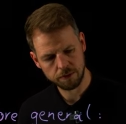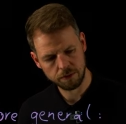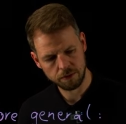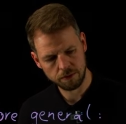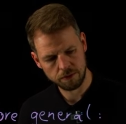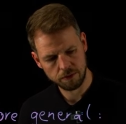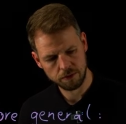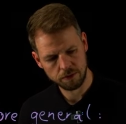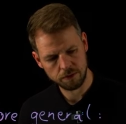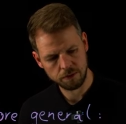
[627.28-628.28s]

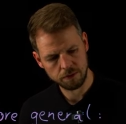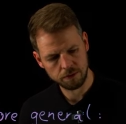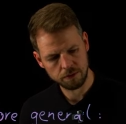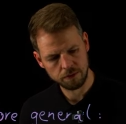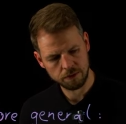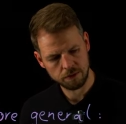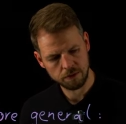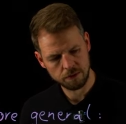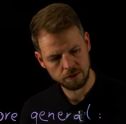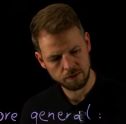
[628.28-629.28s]

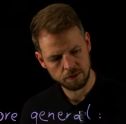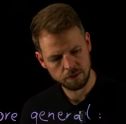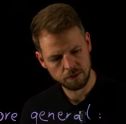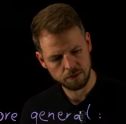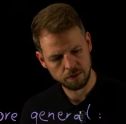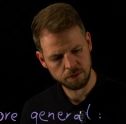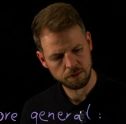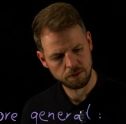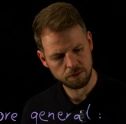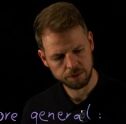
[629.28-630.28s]

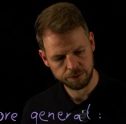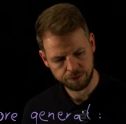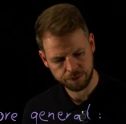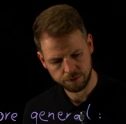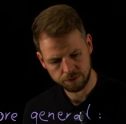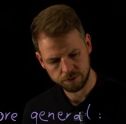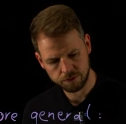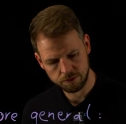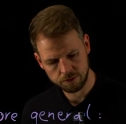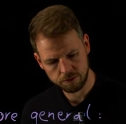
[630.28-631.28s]

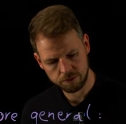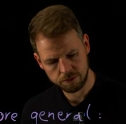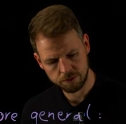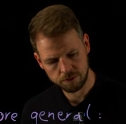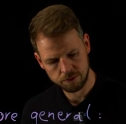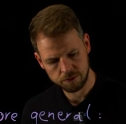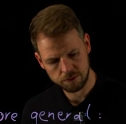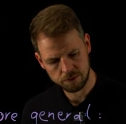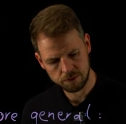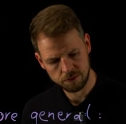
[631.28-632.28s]

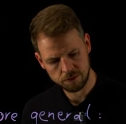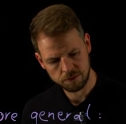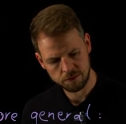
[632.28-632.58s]
Nothing is said.